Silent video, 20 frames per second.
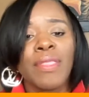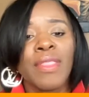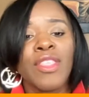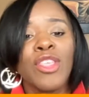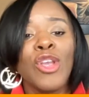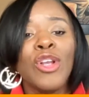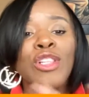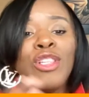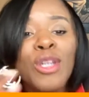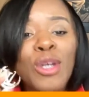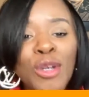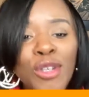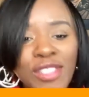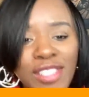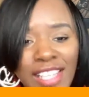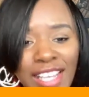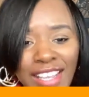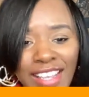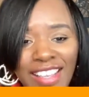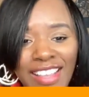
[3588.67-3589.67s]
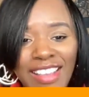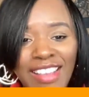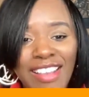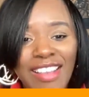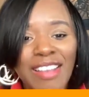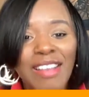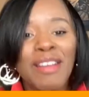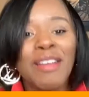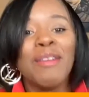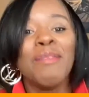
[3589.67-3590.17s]
you're losing
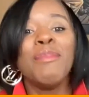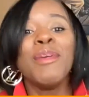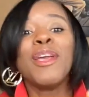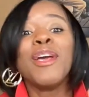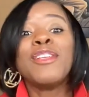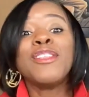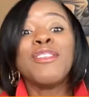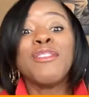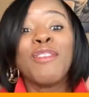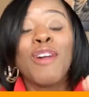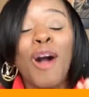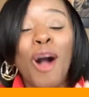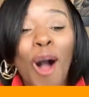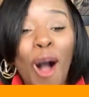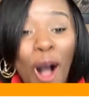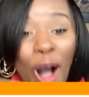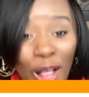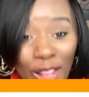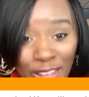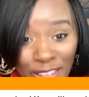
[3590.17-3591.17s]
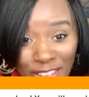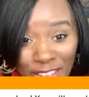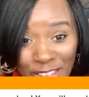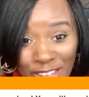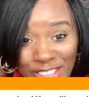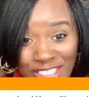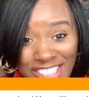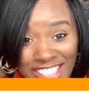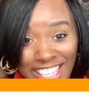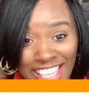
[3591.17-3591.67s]
because of all of
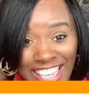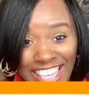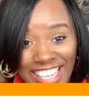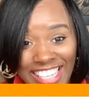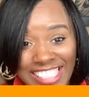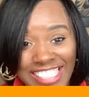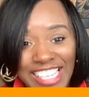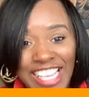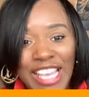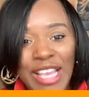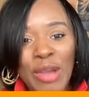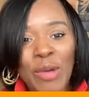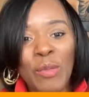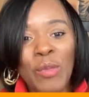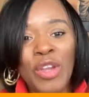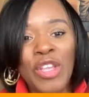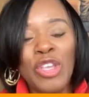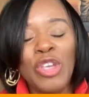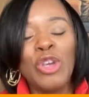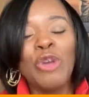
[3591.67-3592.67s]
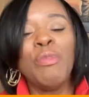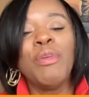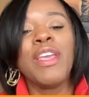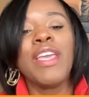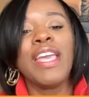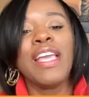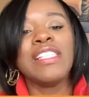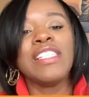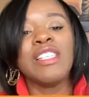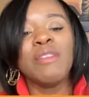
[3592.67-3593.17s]
those things. When you
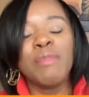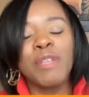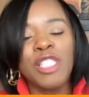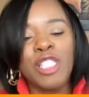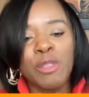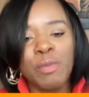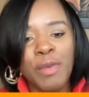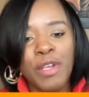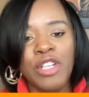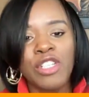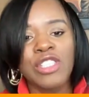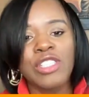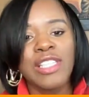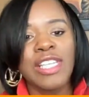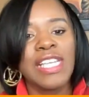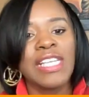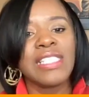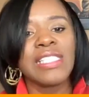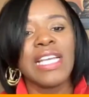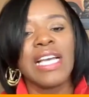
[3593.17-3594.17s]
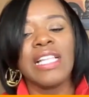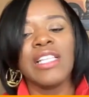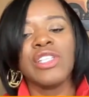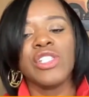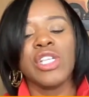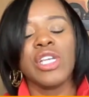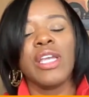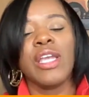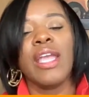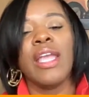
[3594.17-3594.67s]
begin to be spiritually
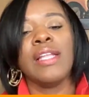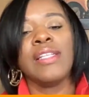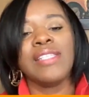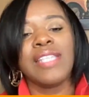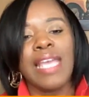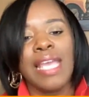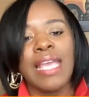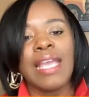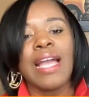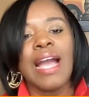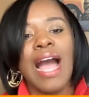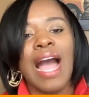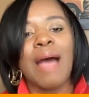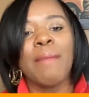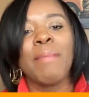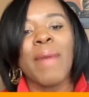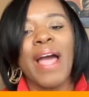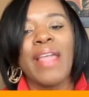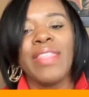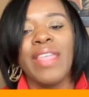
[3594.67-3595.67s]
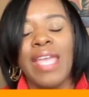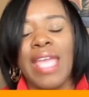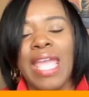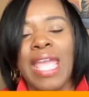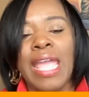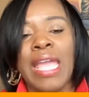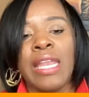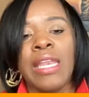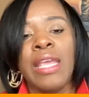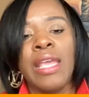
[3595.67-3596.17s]
intelligent and take God by the
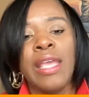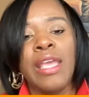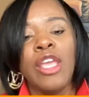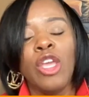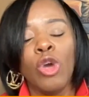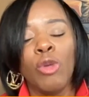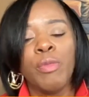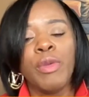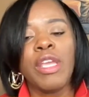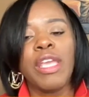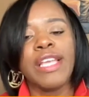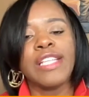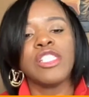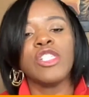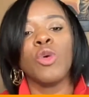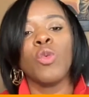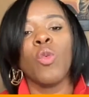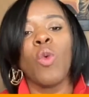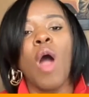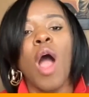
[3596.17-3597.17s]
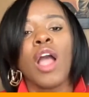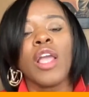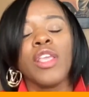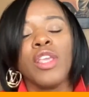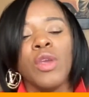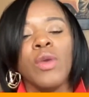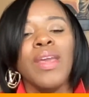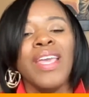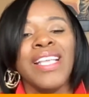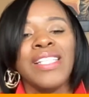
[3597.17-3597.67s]
hand, He'll begin to walk
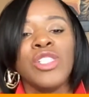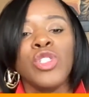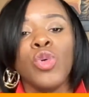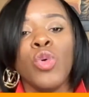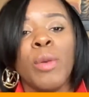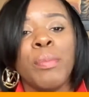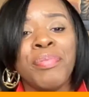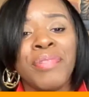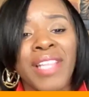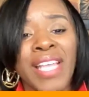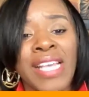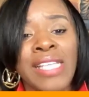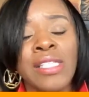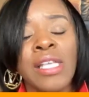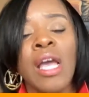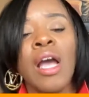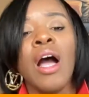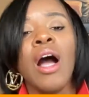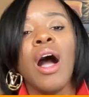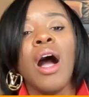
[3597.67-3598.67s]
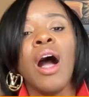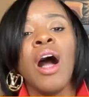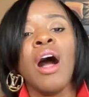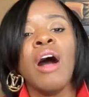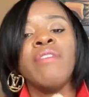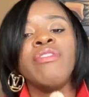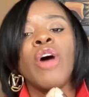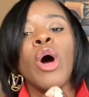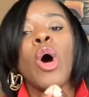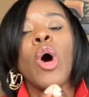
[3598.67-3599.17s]
you into a place
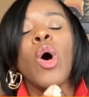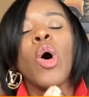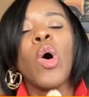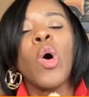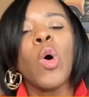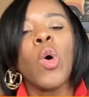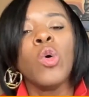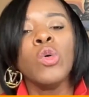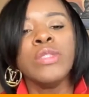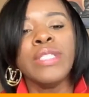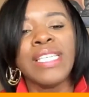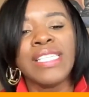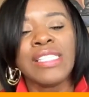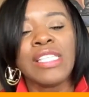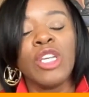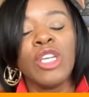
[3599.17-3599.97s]
of wholeness.